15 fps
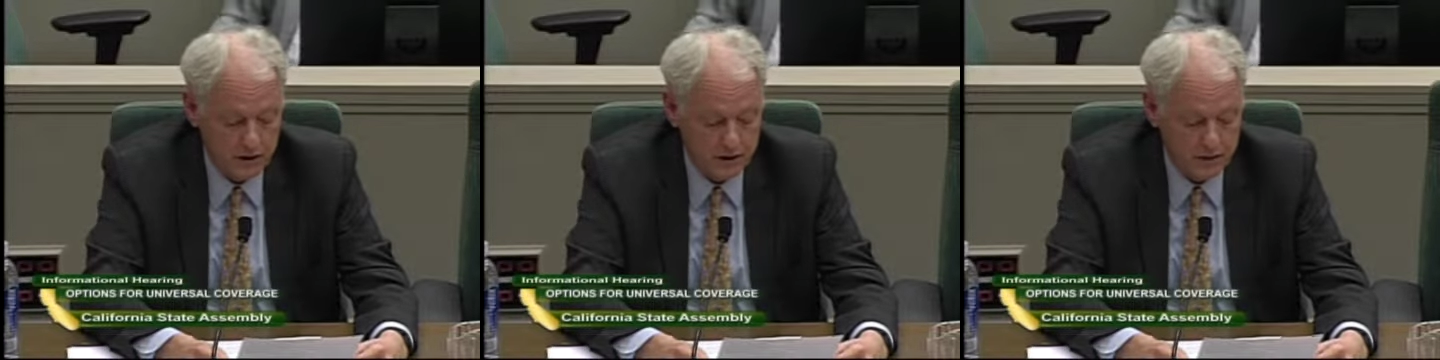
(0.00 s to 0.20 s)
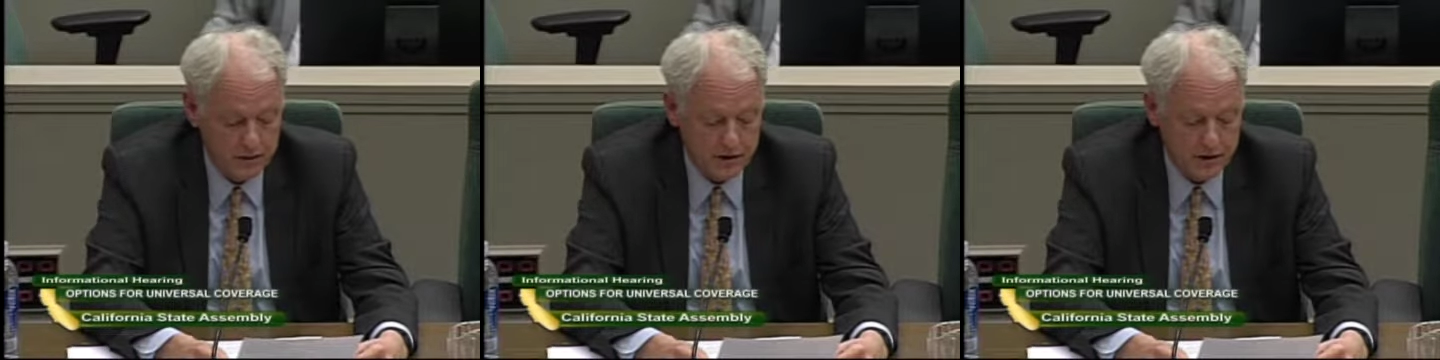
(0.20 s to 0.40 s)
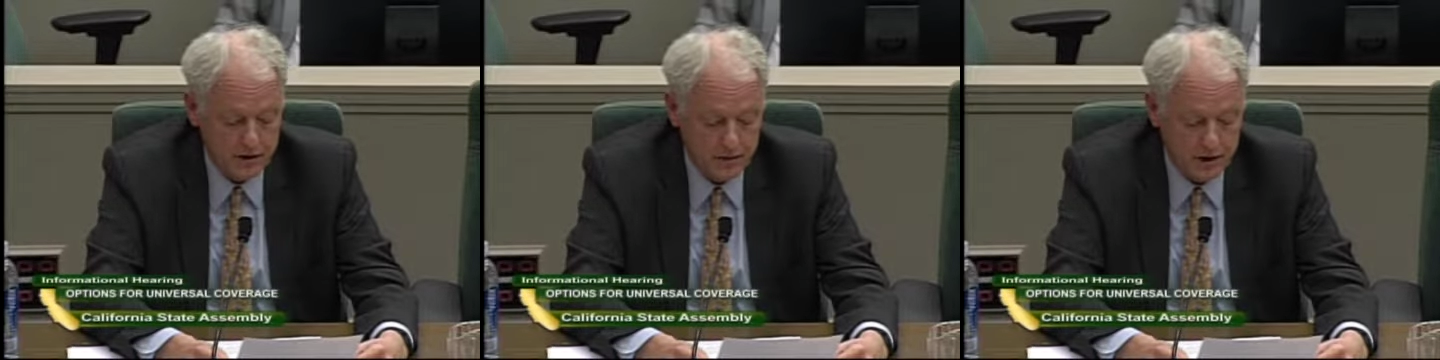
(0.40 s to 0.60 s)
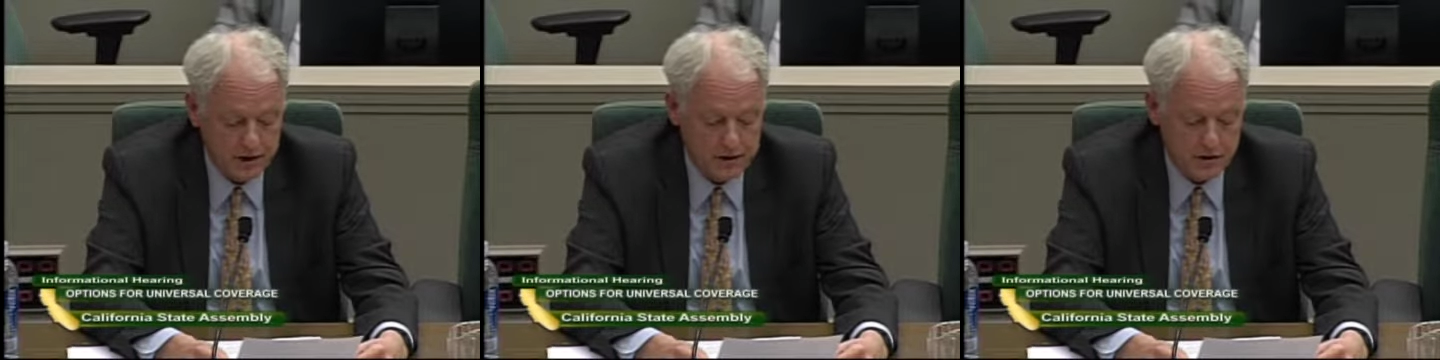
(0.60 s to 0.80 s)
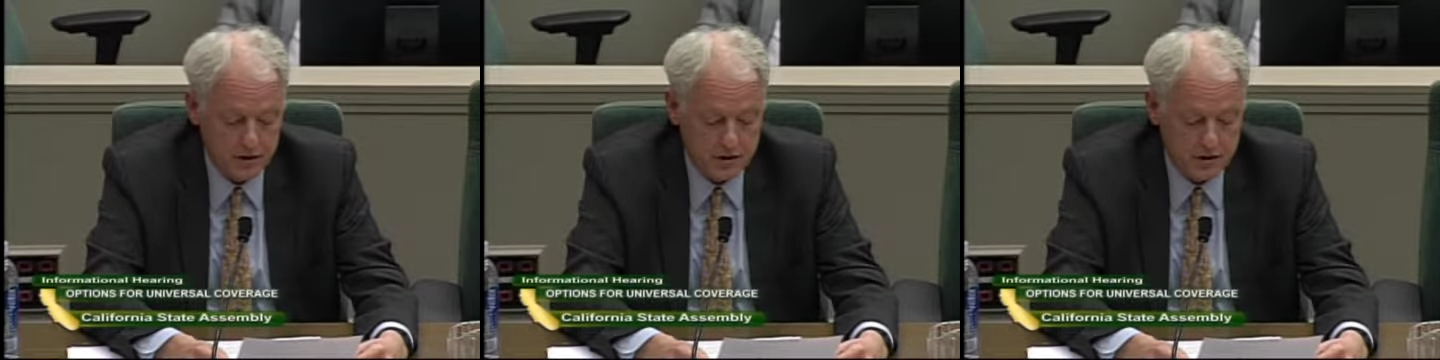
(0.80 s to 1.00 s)

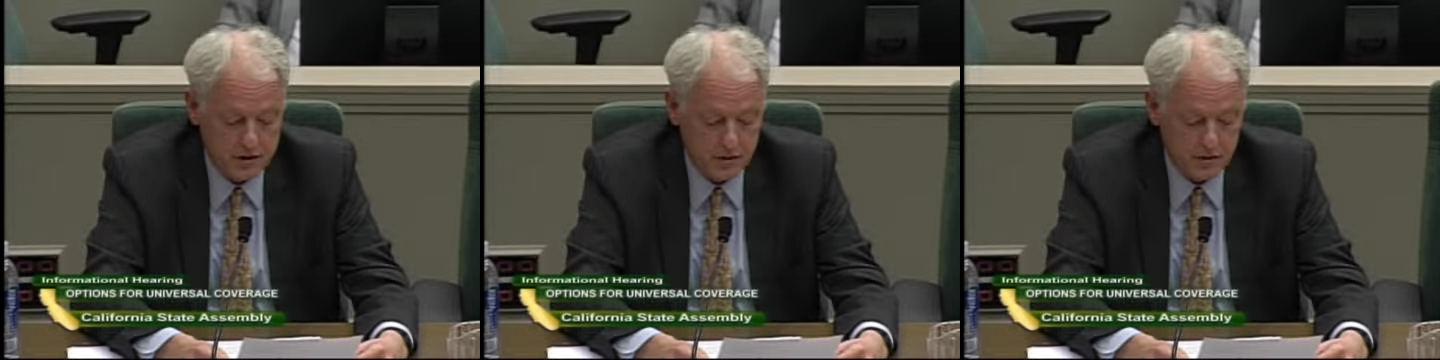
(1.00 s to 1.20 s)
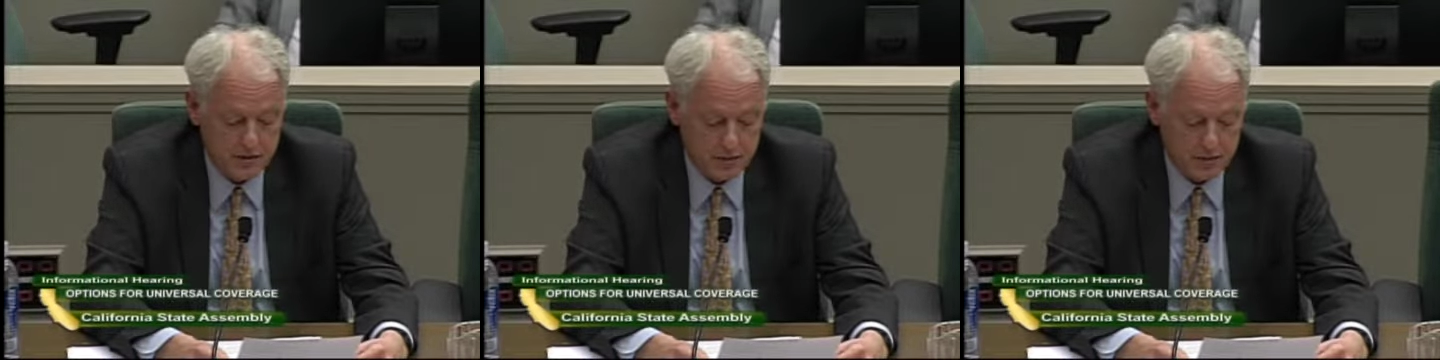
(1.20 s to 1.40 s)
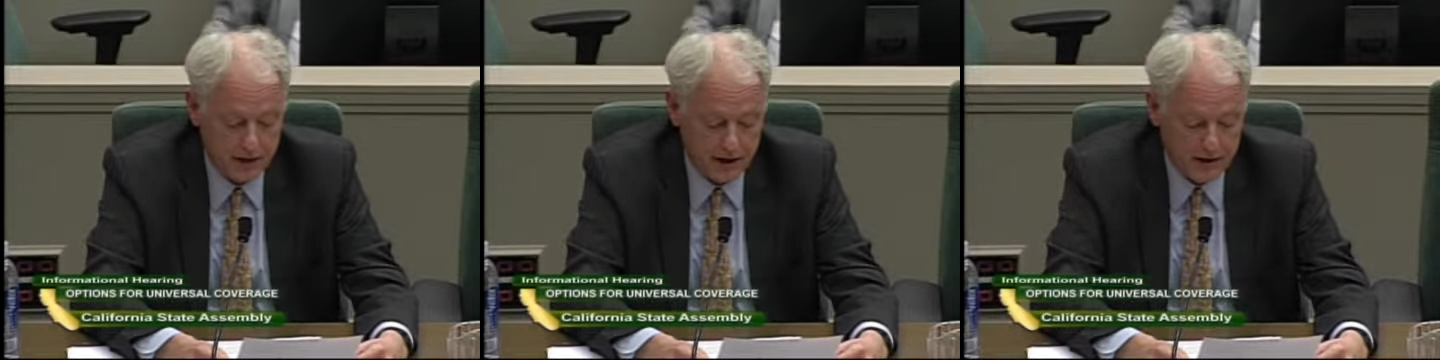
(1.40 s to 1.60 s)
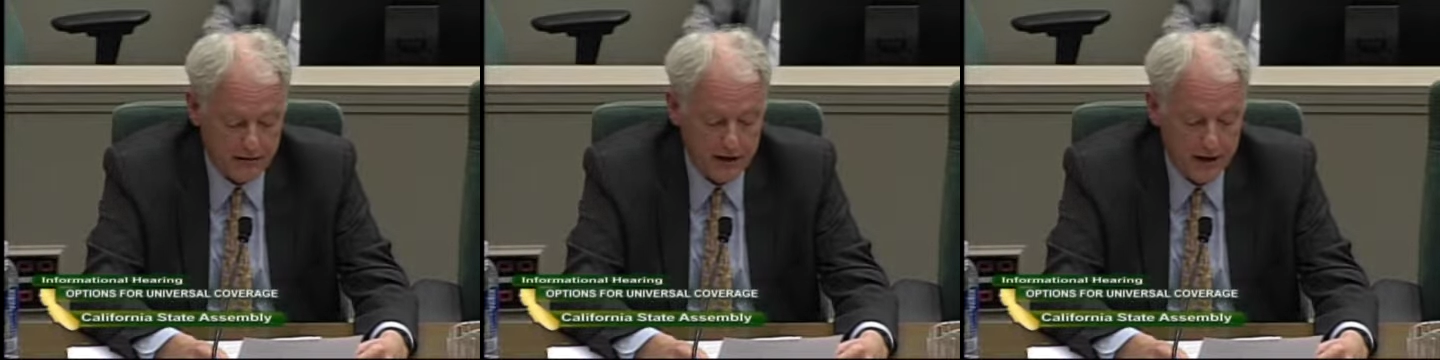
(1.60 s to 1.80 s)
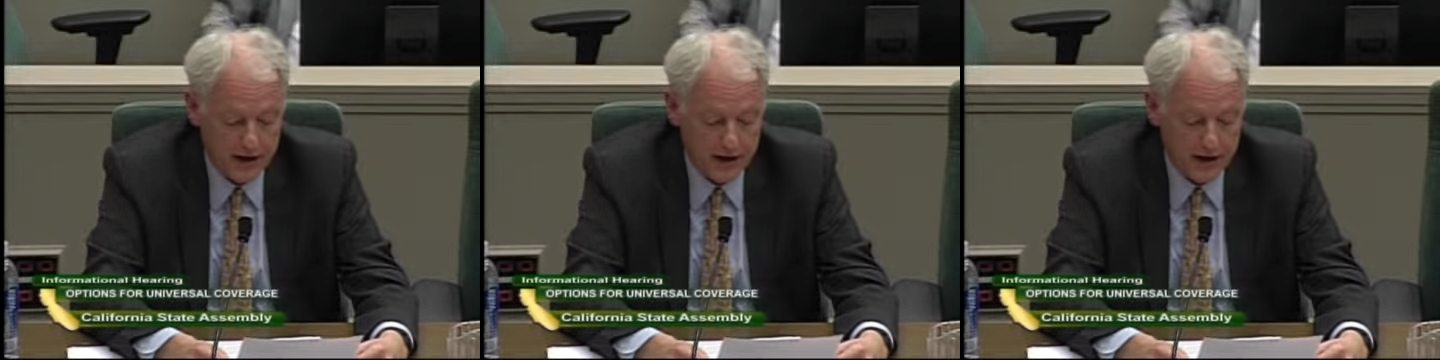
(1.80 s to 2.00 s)
limited-duration insurance
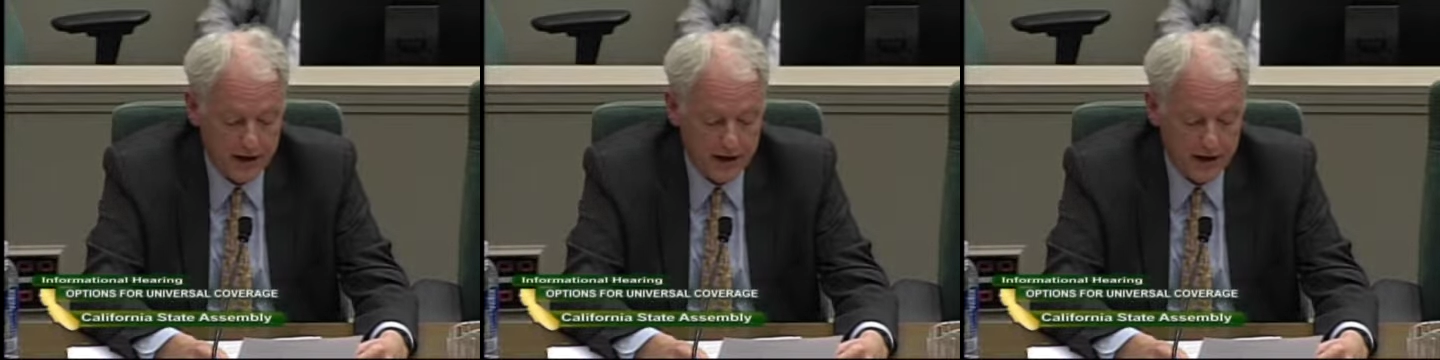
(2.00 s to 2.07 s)
plans,